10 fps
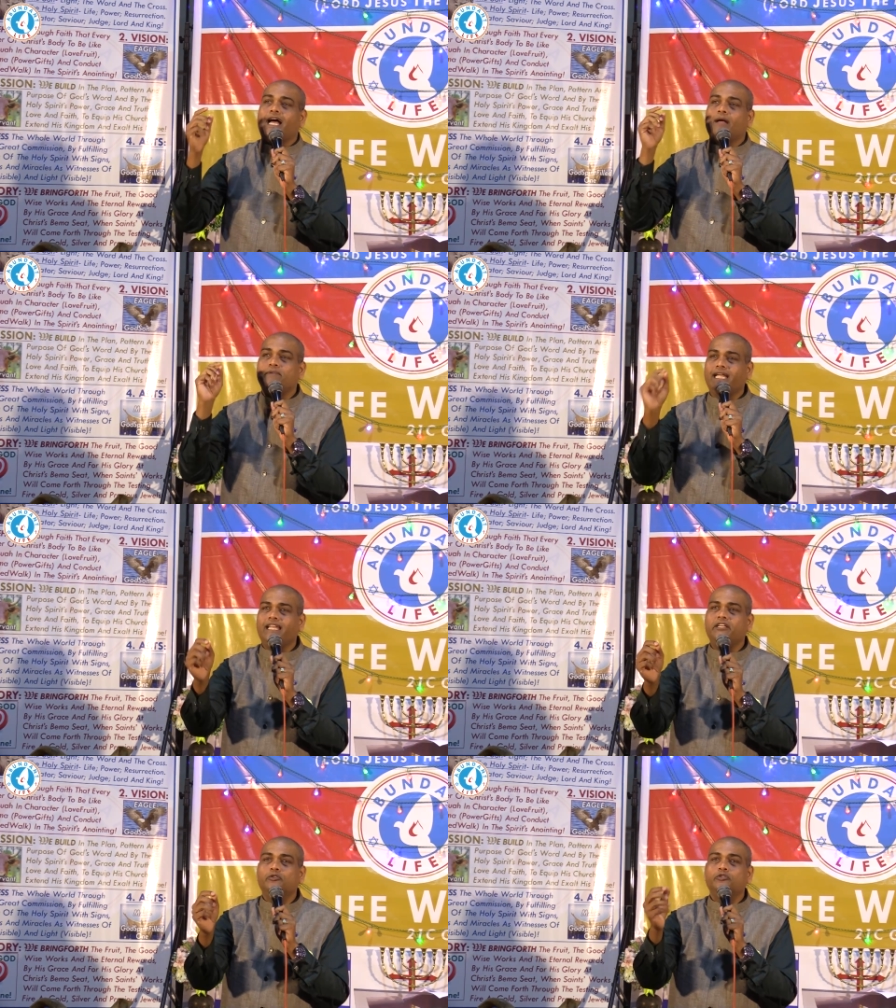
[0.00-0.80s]
I'm
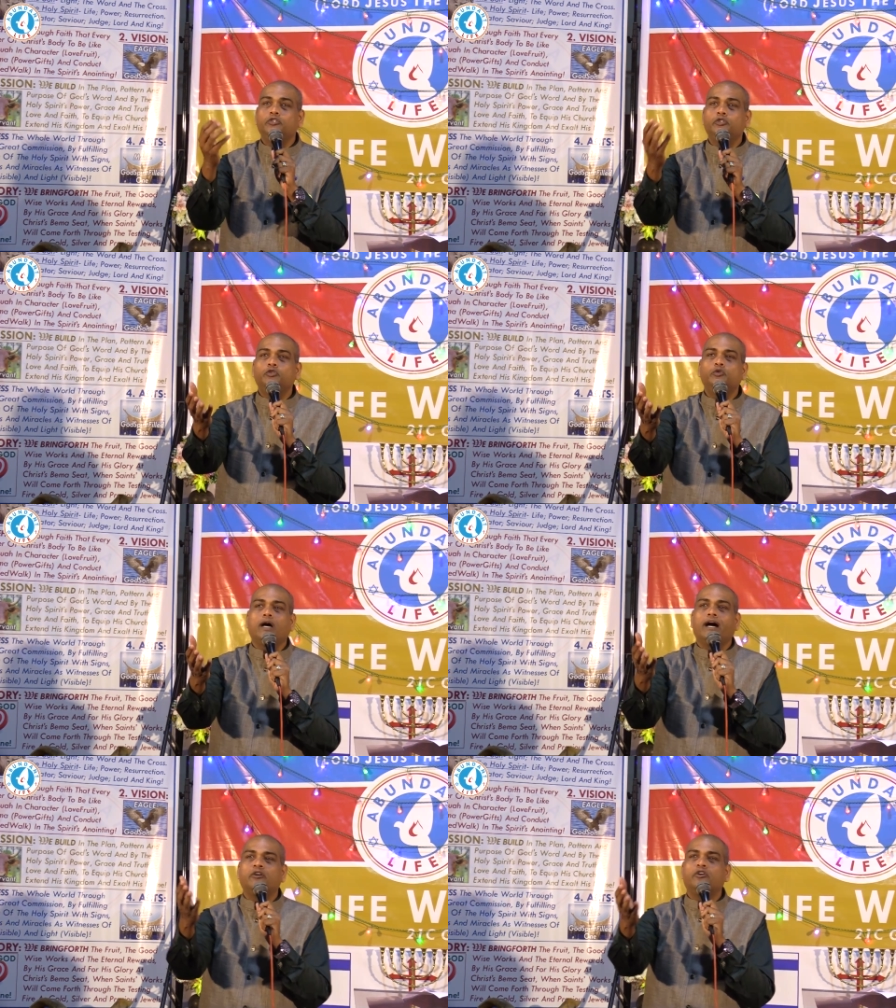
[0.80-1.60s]
telling you, you
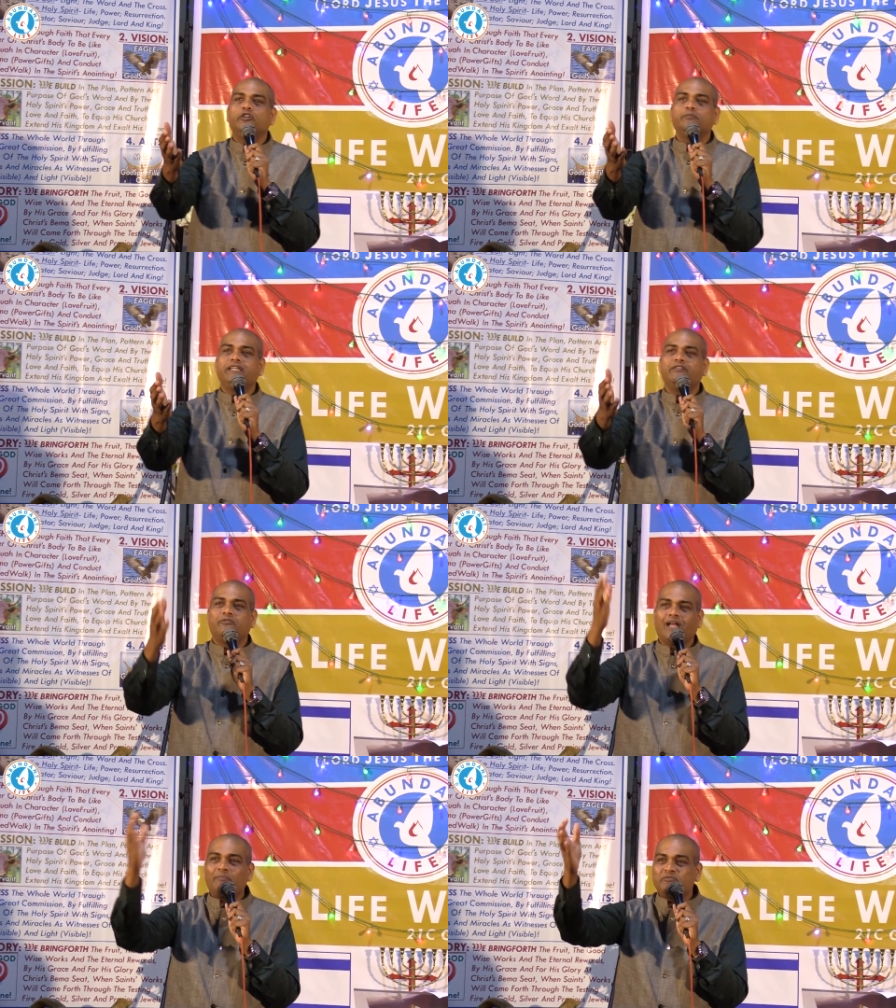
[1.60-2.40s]
are going to be
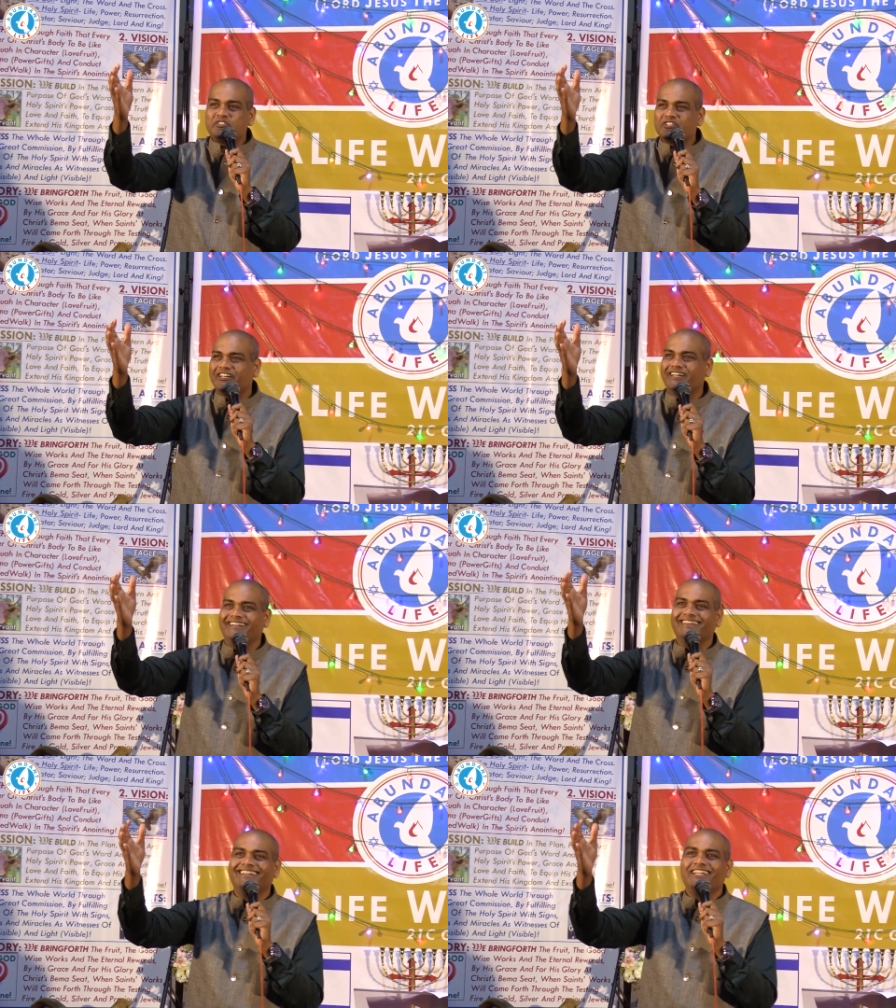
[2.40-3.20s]

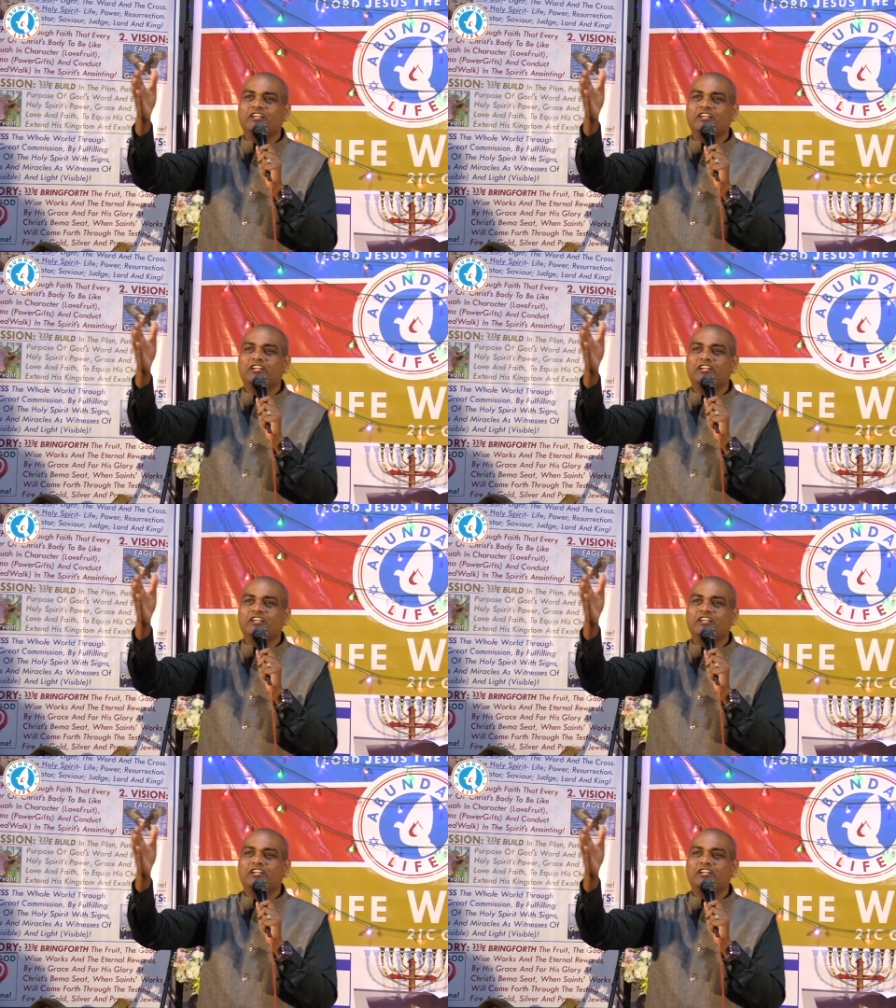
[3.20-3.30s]
raptured.